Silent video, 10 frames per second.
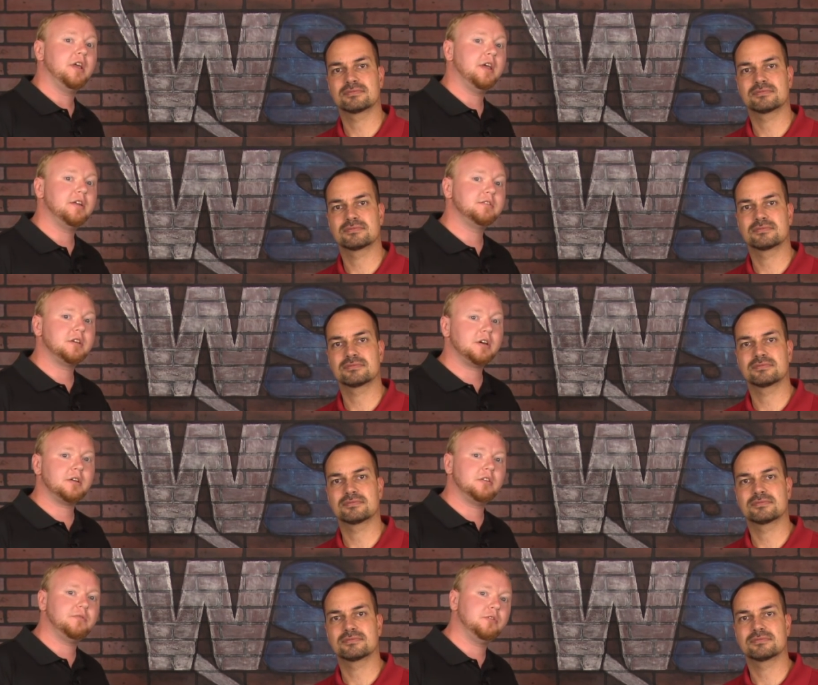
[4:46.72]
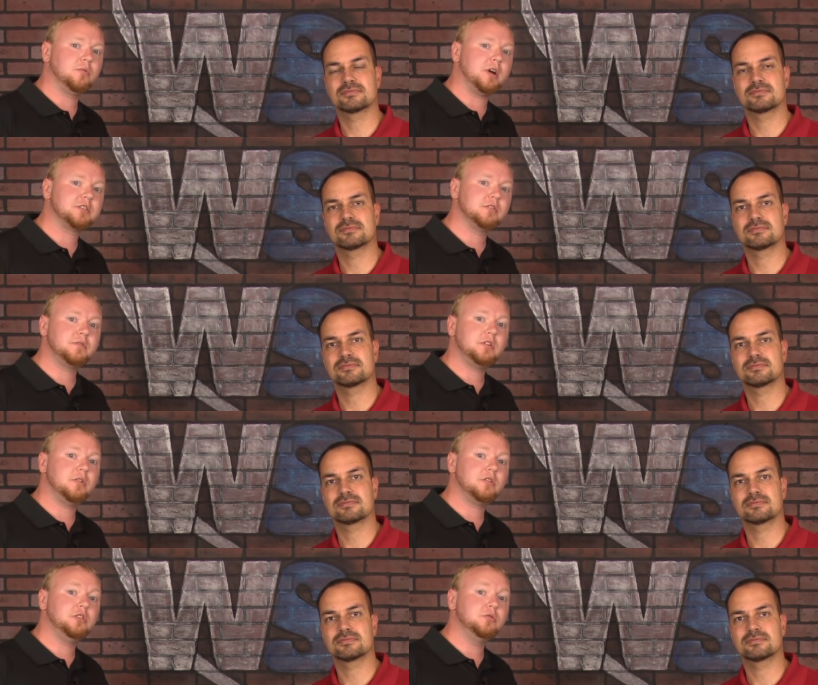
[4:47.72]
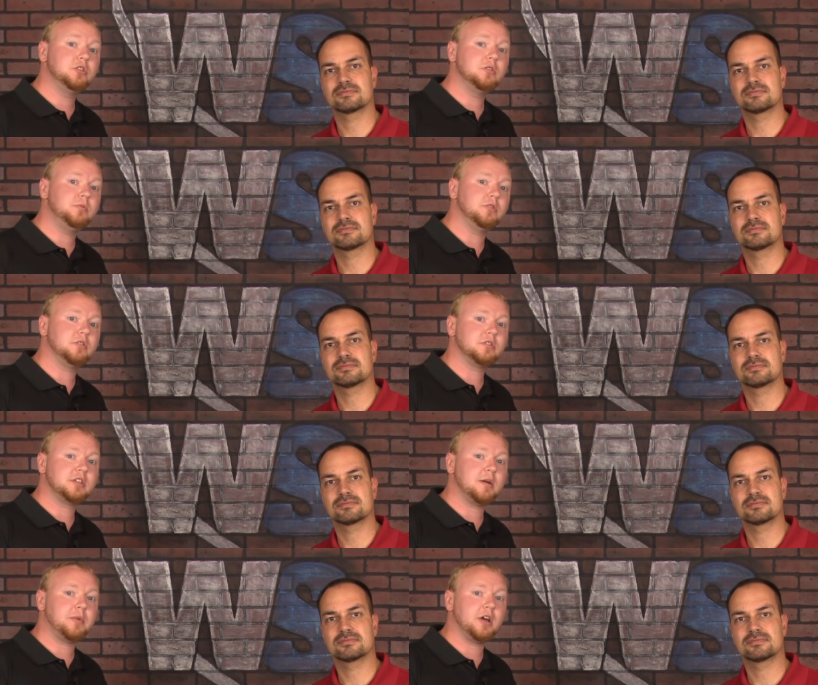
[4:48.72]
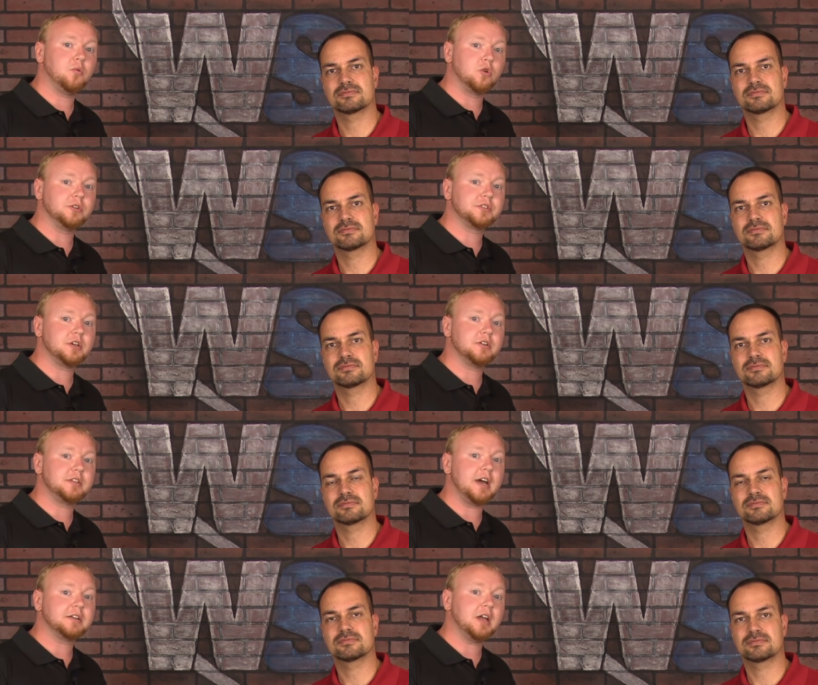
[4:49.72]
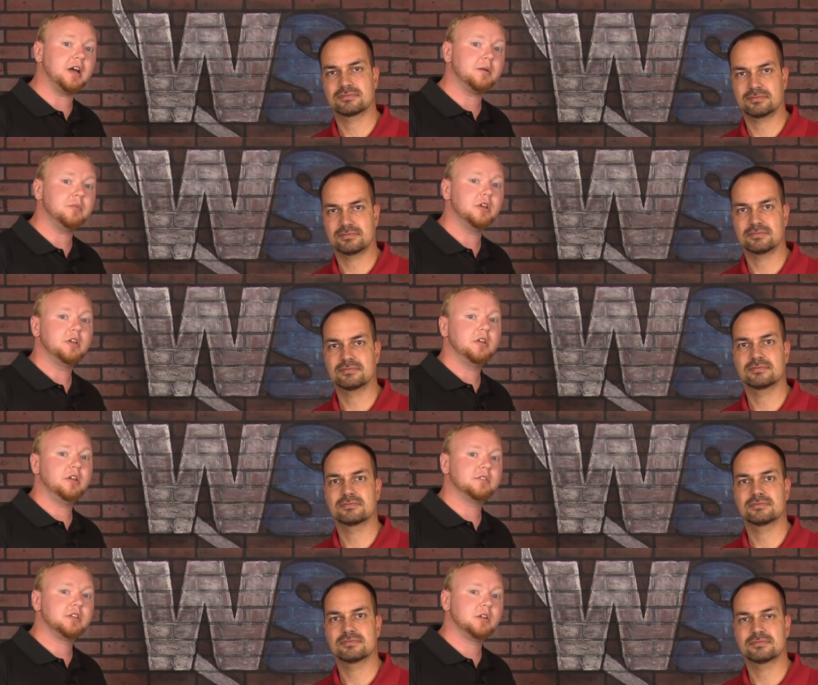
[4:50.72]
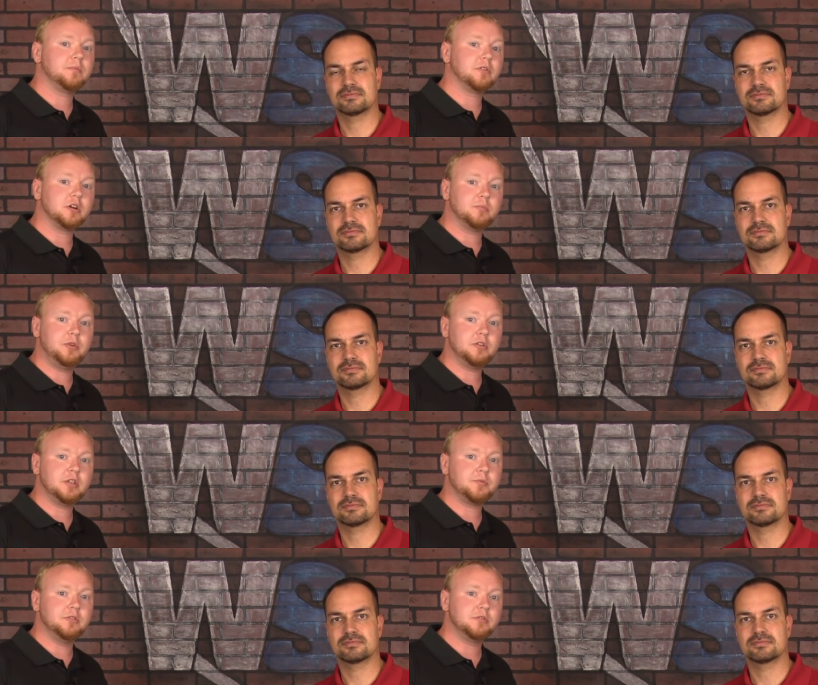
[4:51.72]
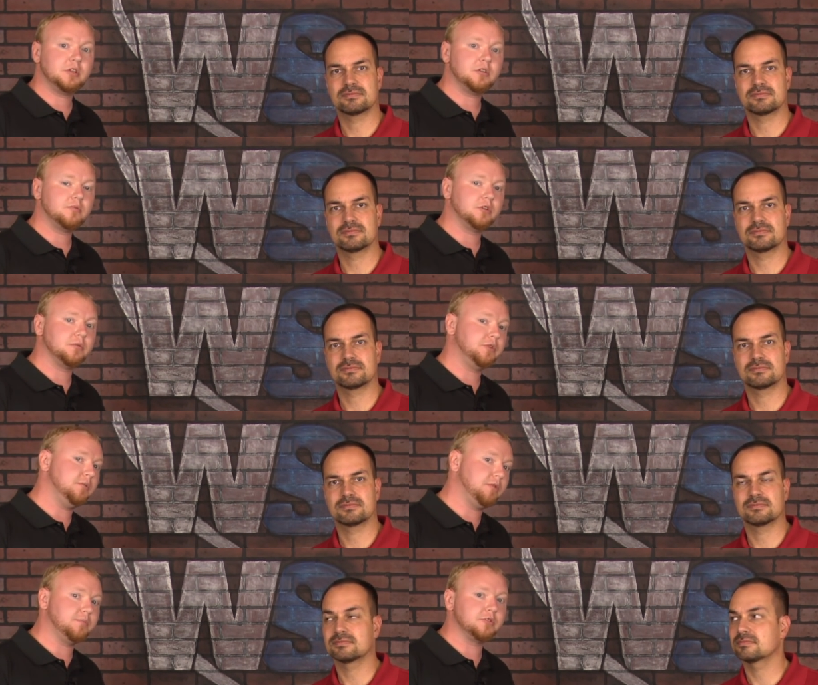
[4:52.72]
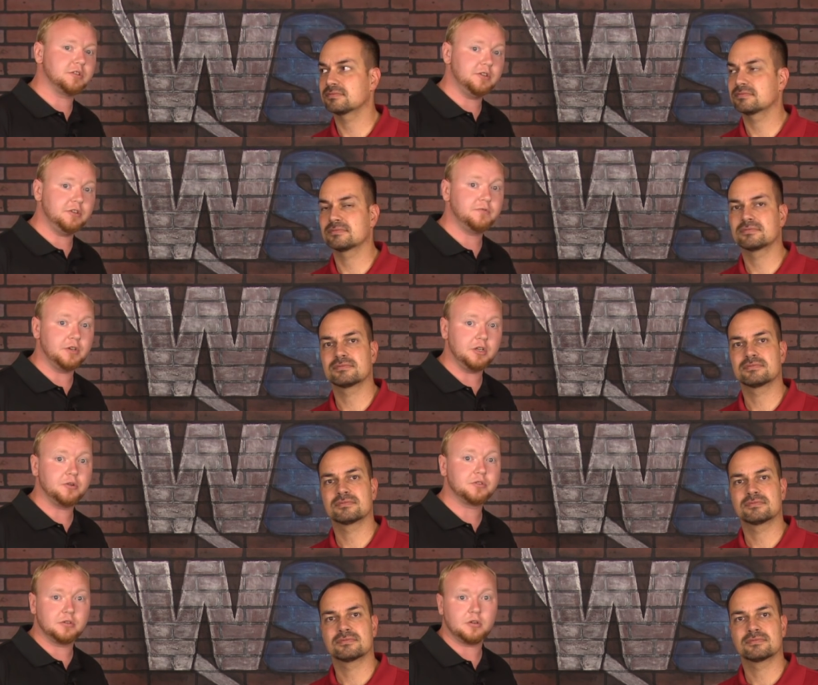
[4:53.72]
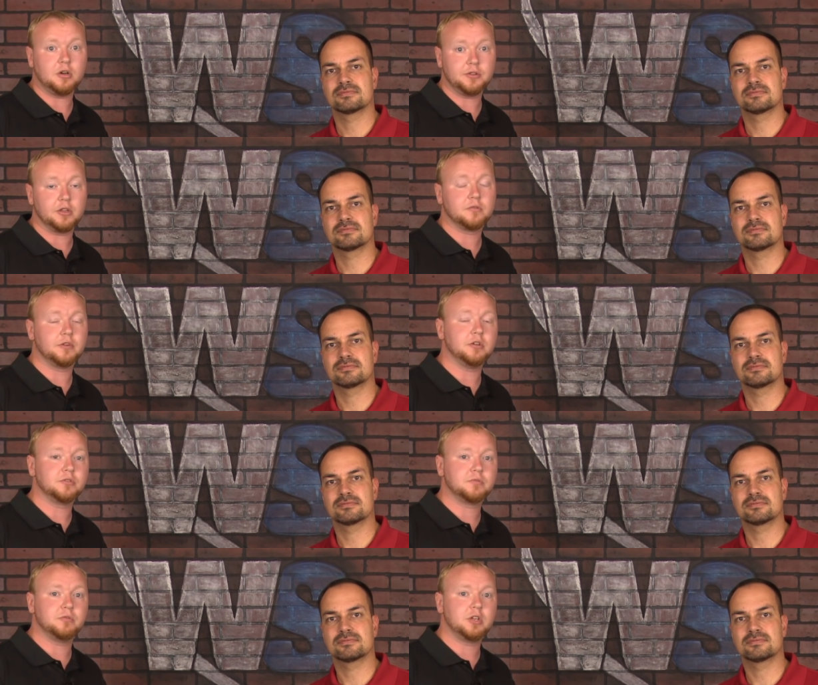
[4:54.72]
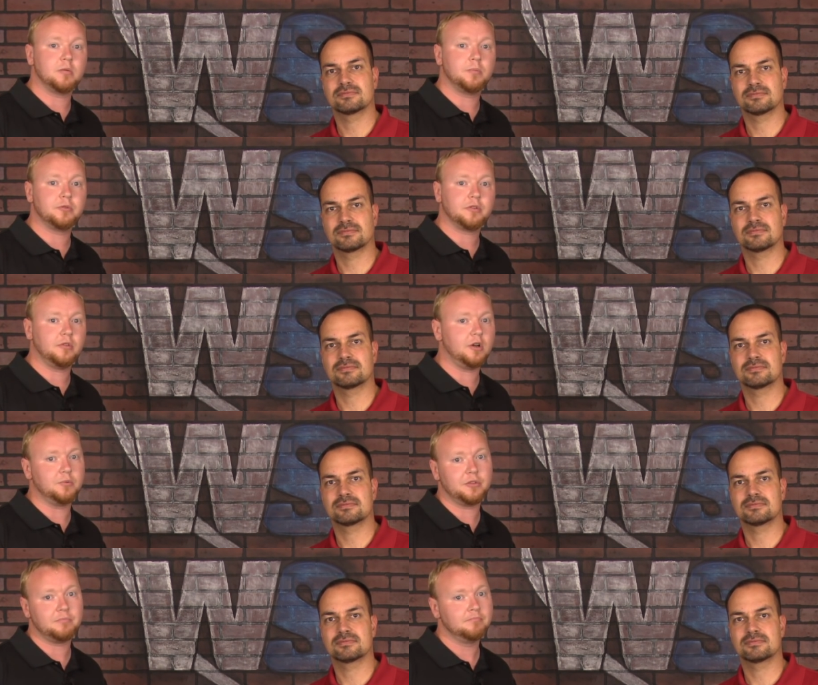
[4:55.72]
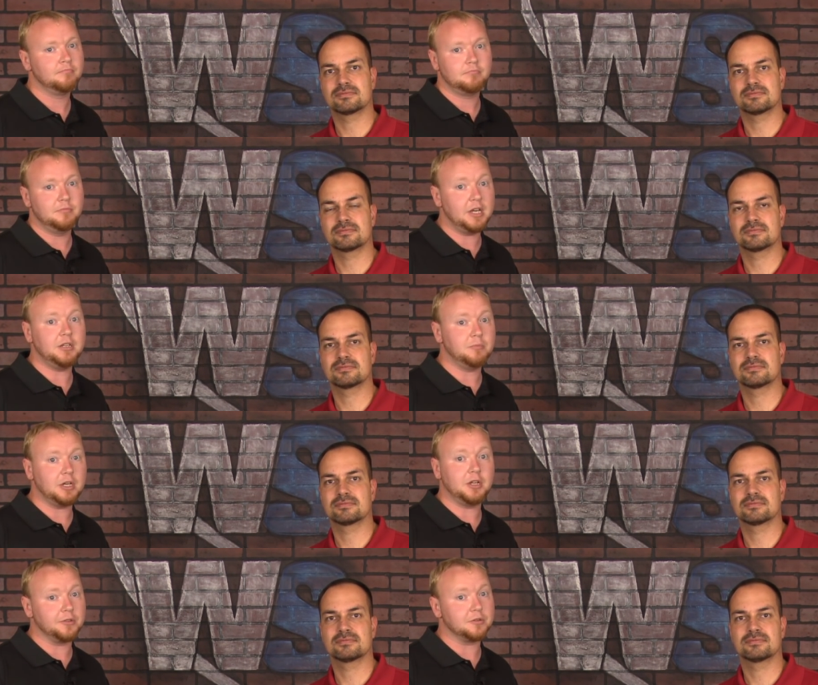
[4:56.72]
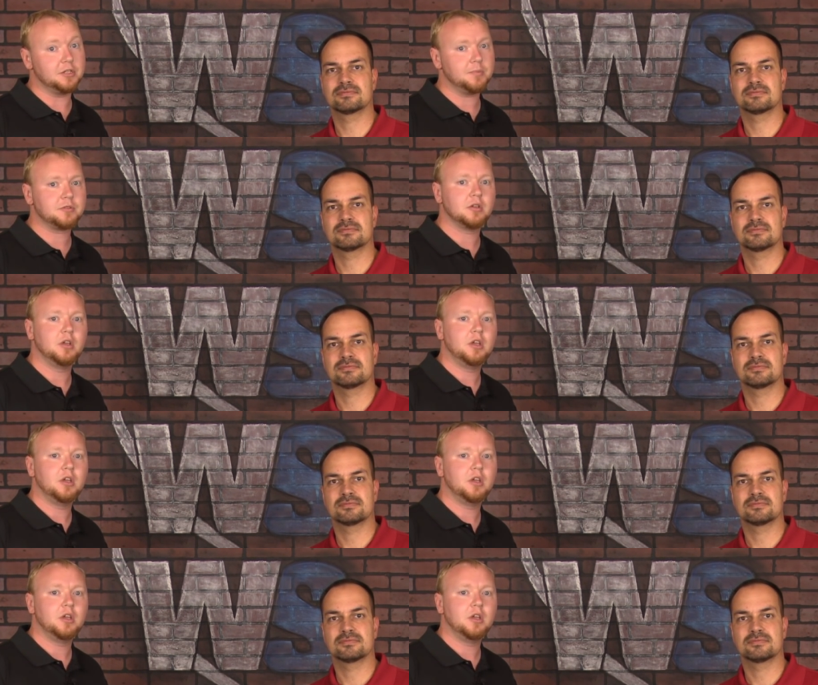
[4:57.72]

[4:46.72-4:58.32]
Speaker 1: And uh, if you're watching this video on YouTube, you can stop by worldstart.com and sign up for our Computer Tips newsletter where we publish these videos and all the other videos we come up with along with many, many other tips.